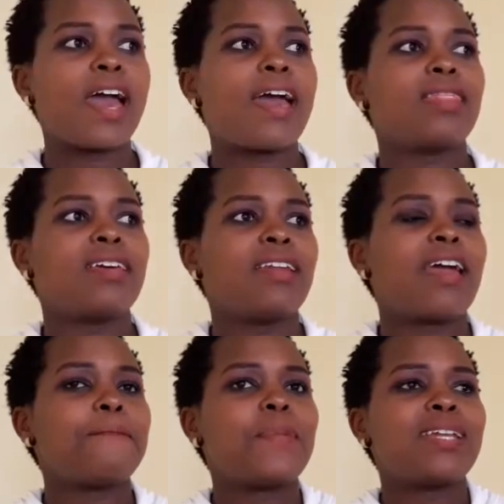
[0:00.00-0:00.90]
Then
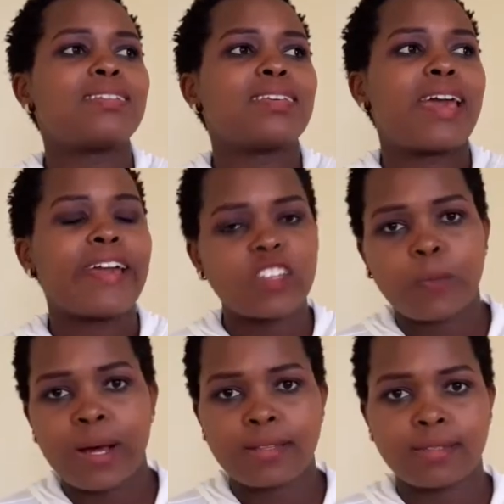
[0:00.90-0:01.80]
I met
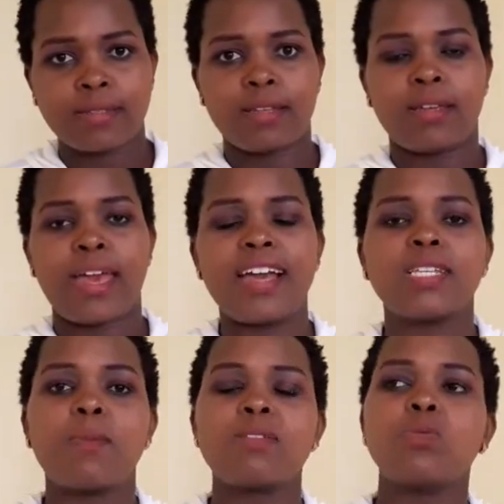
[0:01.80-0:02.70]
experts
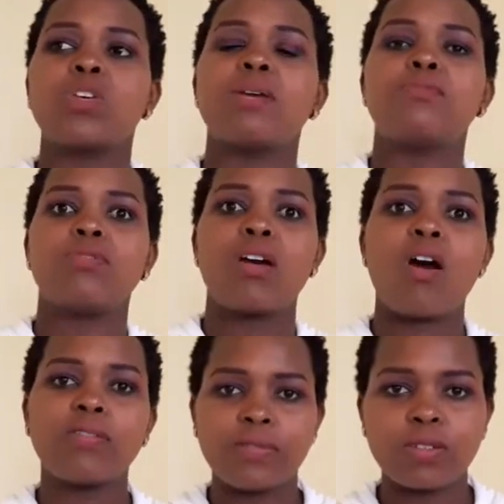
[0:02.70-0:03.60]
who came to the
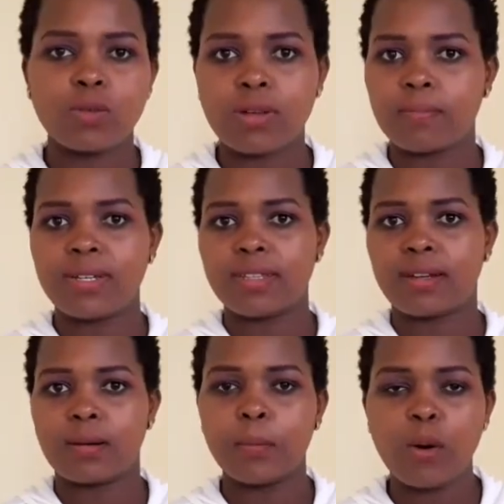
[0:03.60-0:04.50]
office to submit
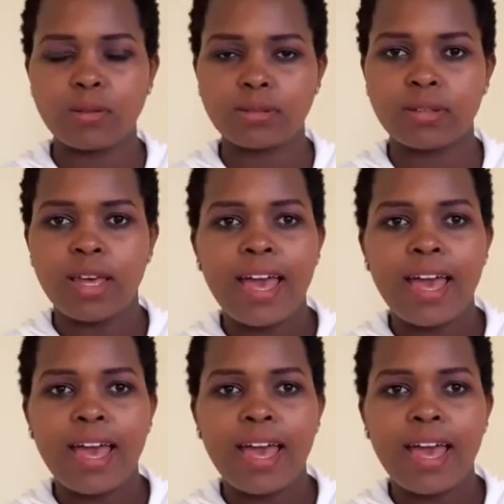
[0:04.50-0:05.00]
the reports.